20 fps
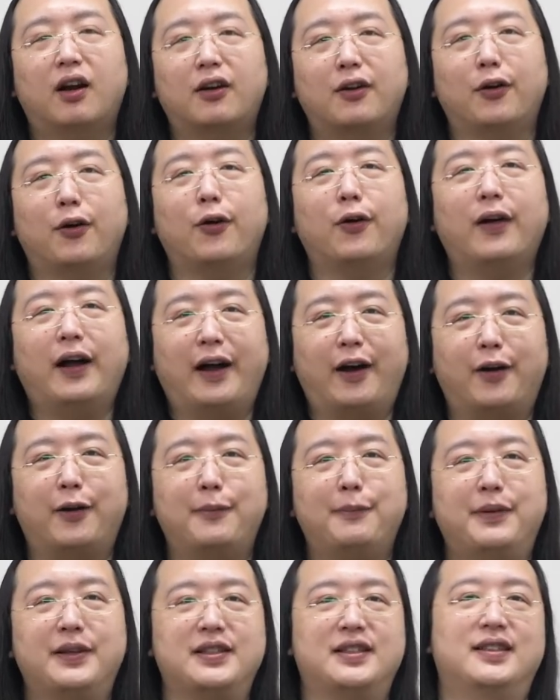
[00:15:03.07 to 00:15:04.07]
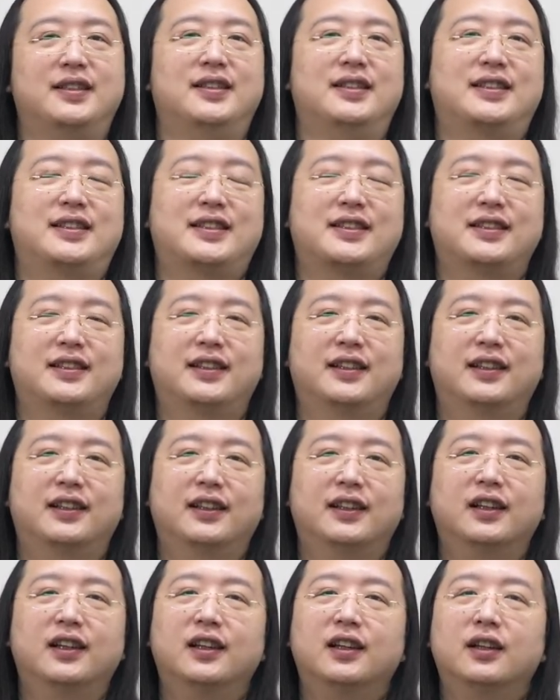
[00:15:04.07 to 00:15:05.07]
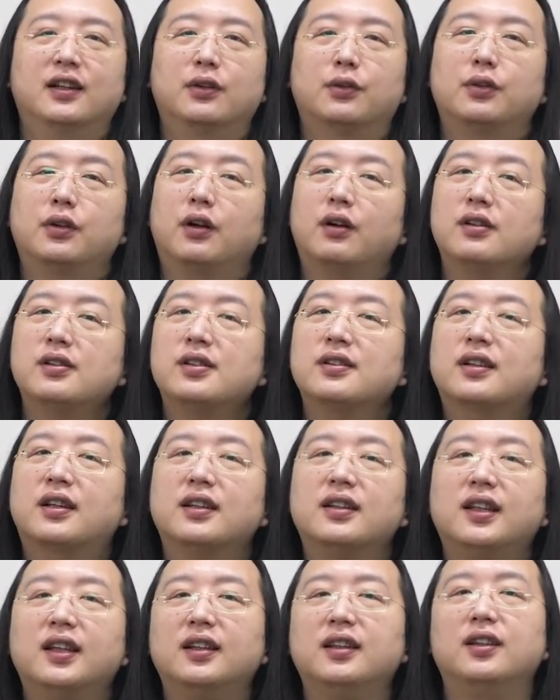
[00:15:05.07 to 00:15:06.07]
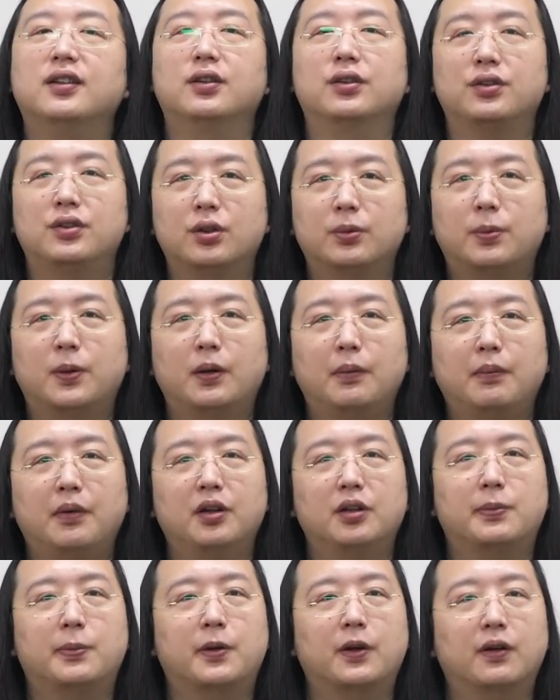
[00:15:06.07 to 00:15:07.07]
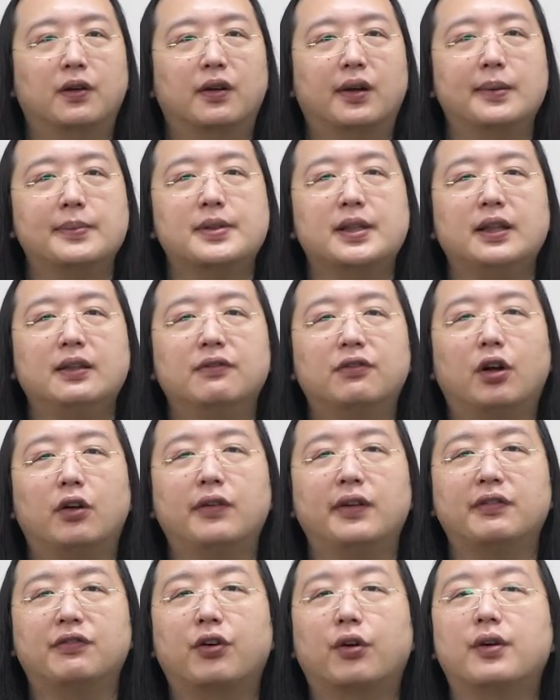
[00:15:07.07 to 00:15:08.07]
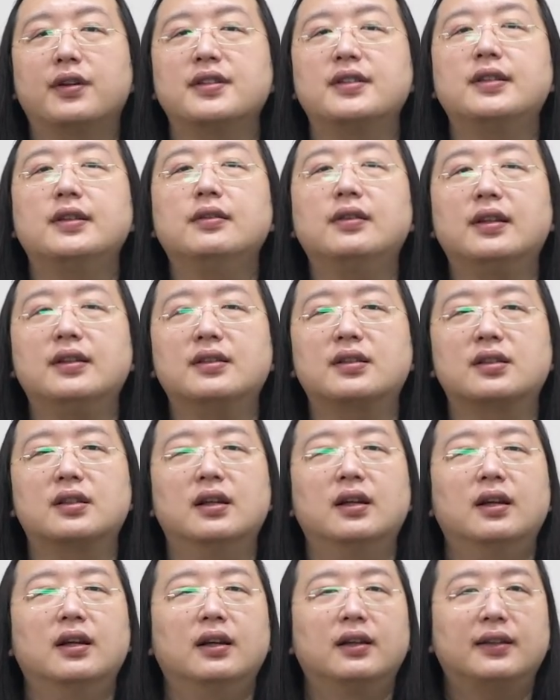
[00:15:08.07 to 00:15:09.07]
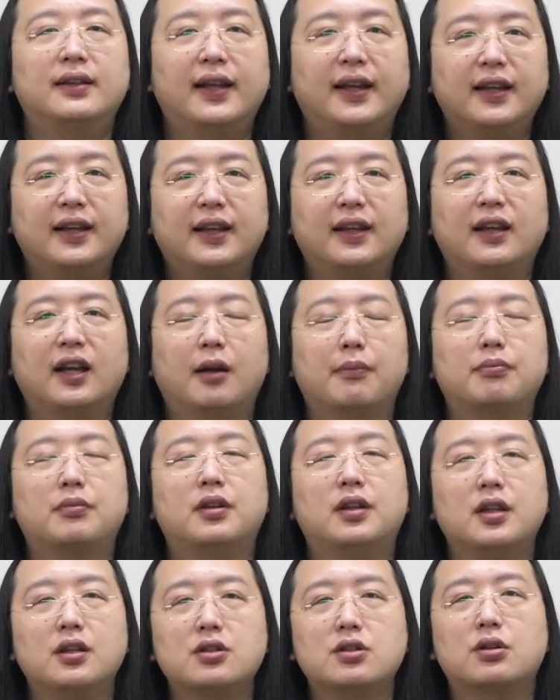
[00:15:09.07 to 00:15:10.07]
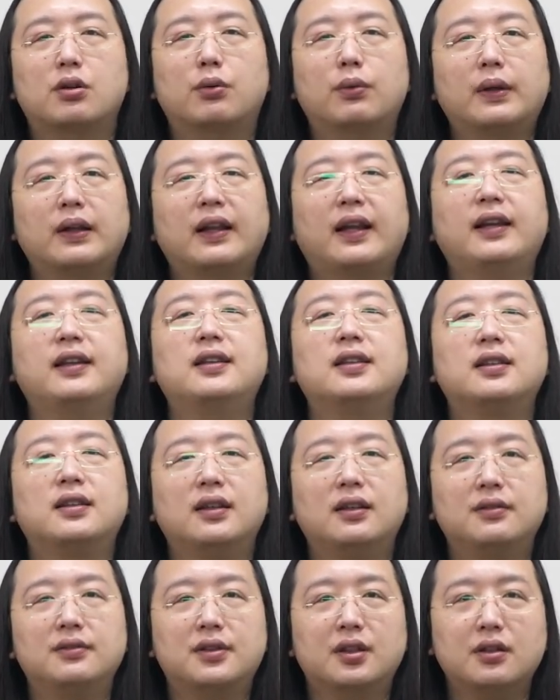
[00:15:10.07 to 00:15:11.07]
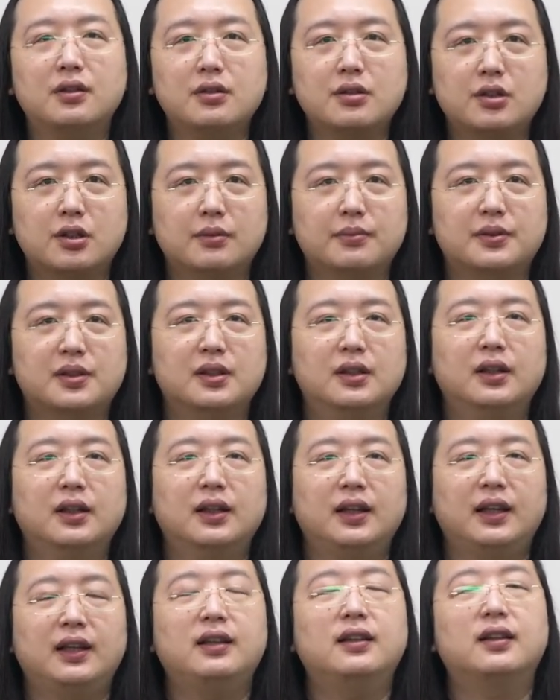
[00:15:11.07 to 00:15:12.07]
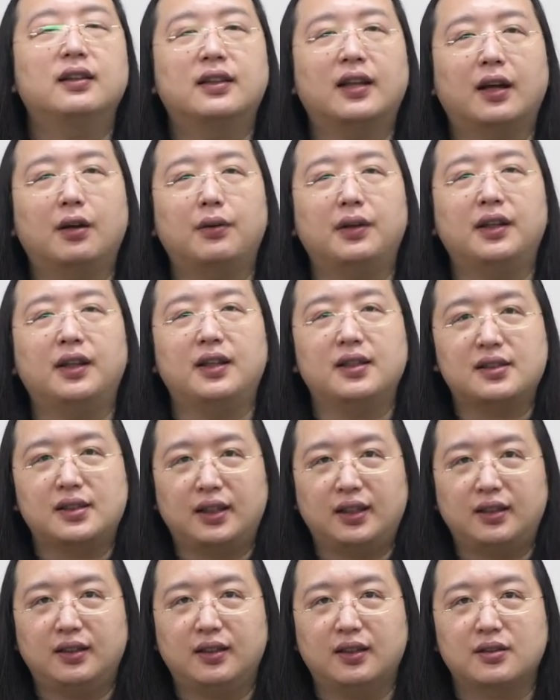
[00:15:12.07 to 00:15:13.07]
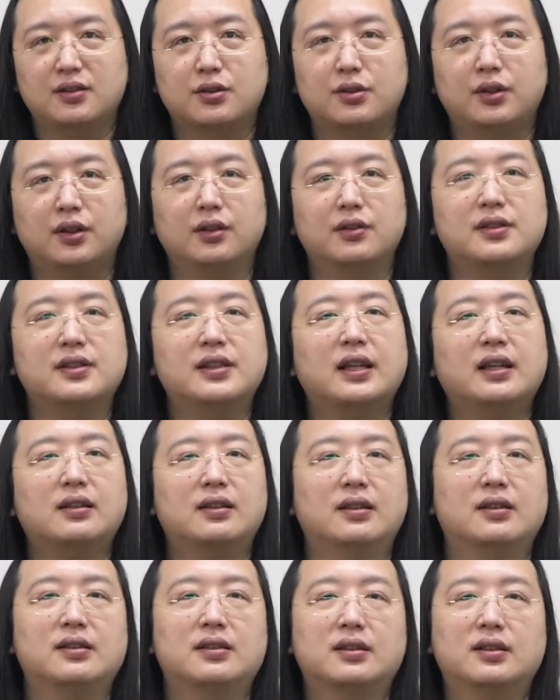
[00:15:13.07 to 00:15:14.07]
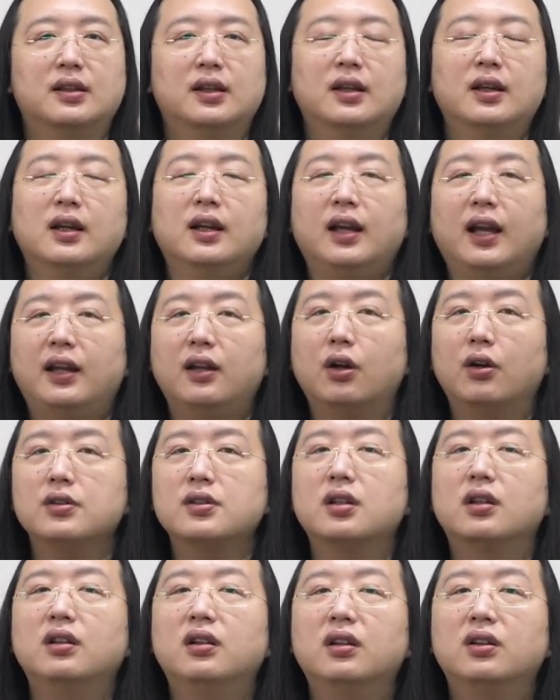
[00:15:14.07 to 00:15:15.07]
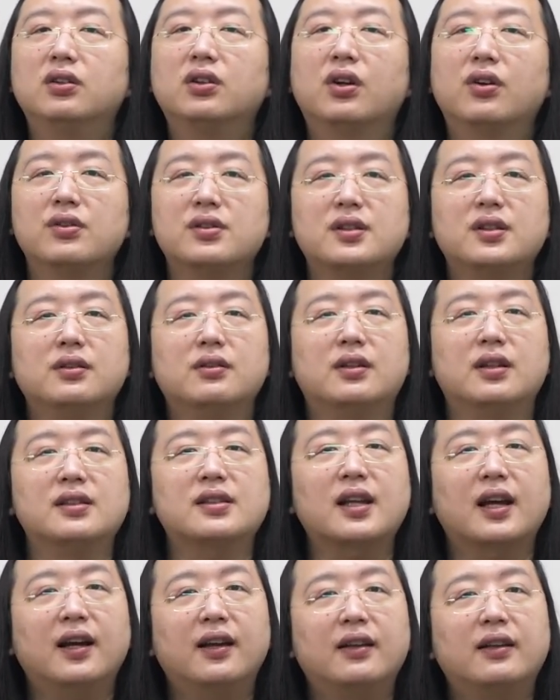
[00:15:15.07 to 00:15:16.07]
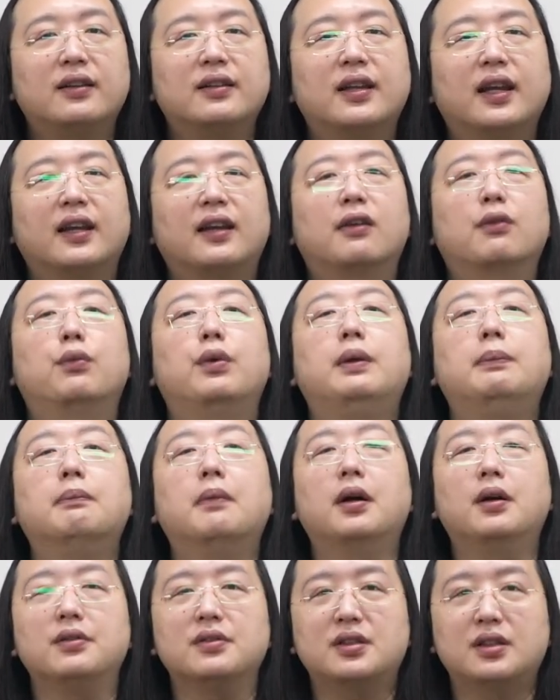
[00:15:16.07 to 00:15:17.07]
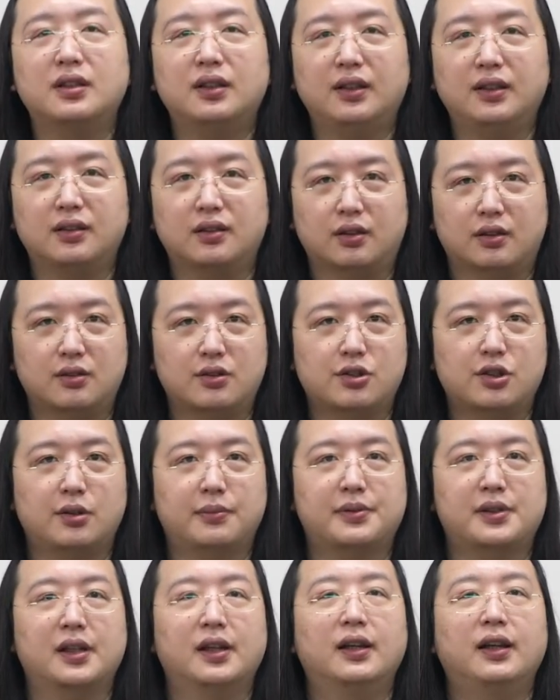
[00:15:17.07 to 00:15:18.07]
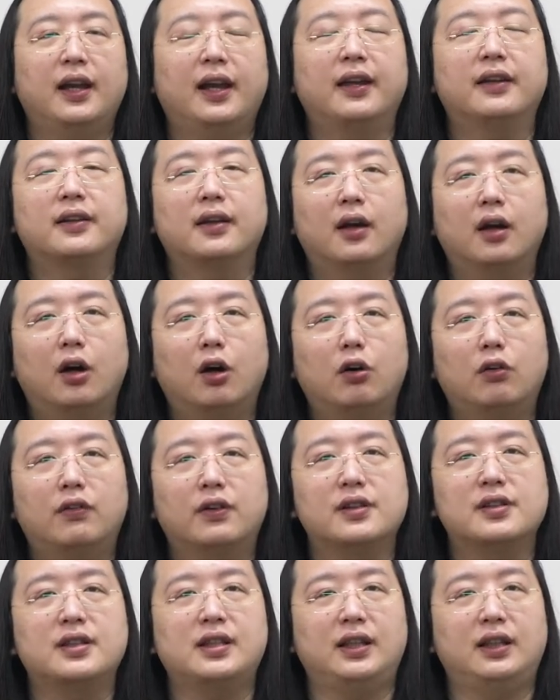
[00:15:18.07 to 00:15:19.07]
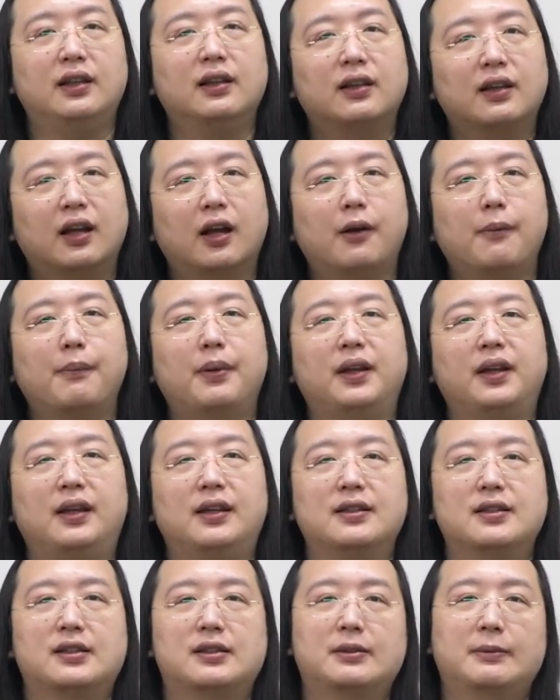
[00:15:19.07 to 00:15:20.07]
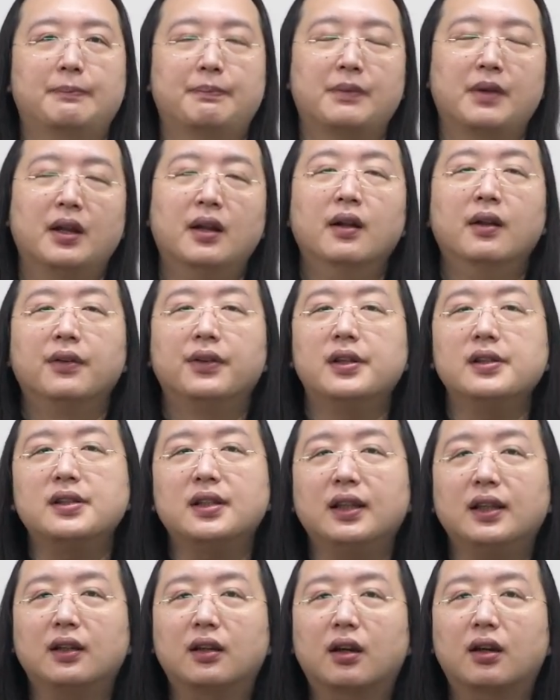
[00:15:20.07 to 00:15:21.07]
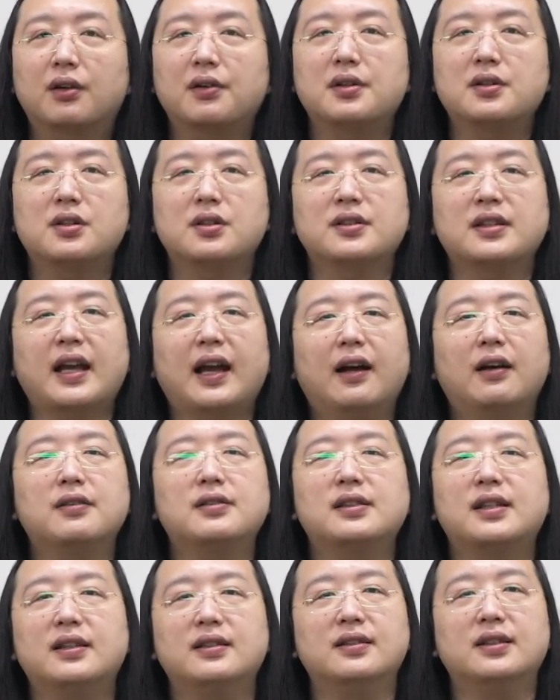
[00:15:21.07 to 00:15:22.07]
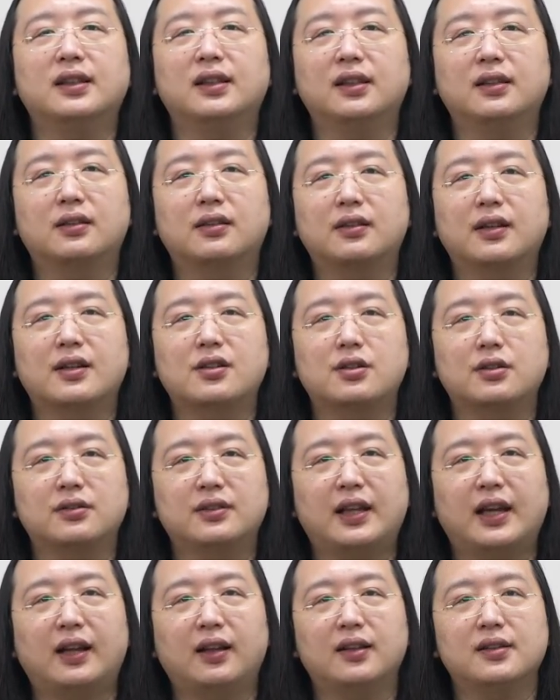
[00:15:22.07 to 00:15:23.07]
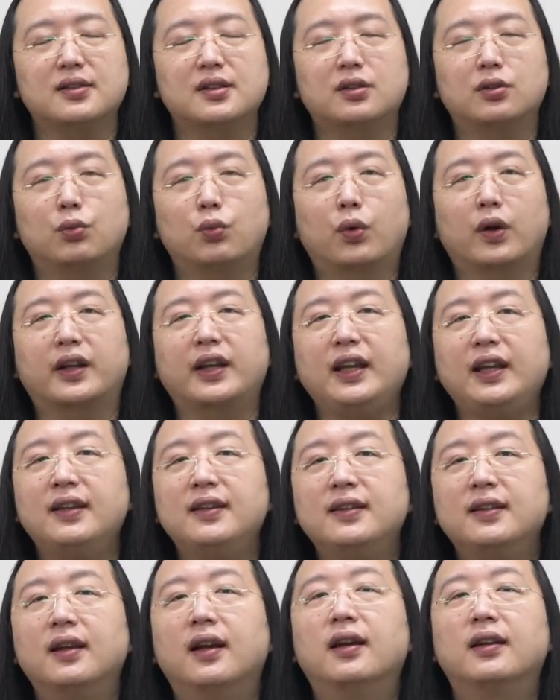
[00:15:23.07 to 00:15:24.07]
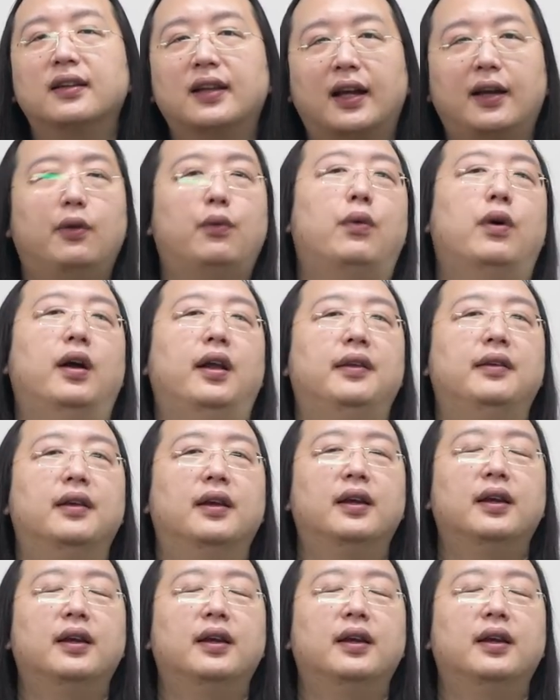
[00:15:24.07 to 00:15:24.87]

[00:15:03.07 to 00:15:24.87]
are all our business. We also continue to promote programs involving foreign students taking up digital-related internships in the Taiwanese industrial sectors, and also local students undertaking remote internships at overseas companies. This encourages outstanding international talents to work in Taiwan